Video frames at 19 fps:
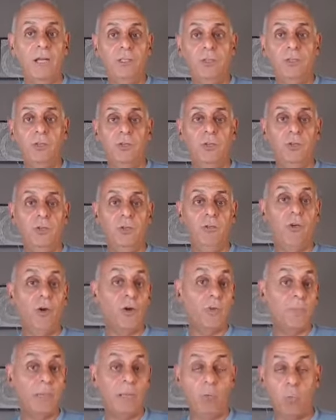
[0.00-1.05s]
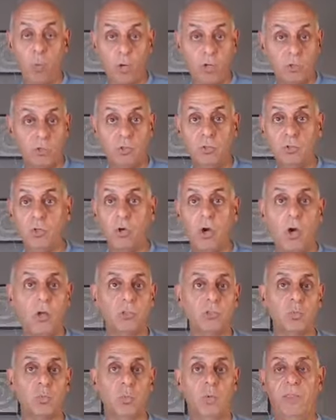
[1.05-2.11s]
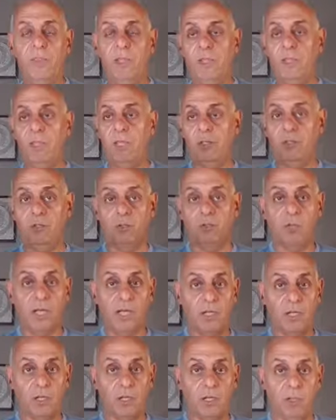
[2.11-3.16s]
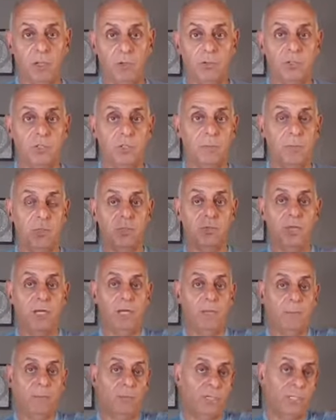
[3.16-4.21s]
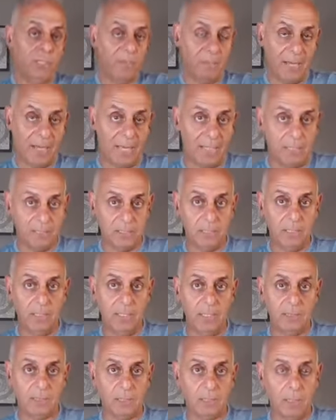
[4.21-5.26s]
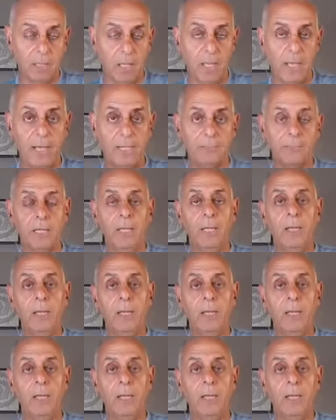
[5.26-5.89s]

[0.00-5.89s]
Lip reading: you've already made 1 or 2 calls with, and you're trying to close them, or you're trying to bring them on as a client.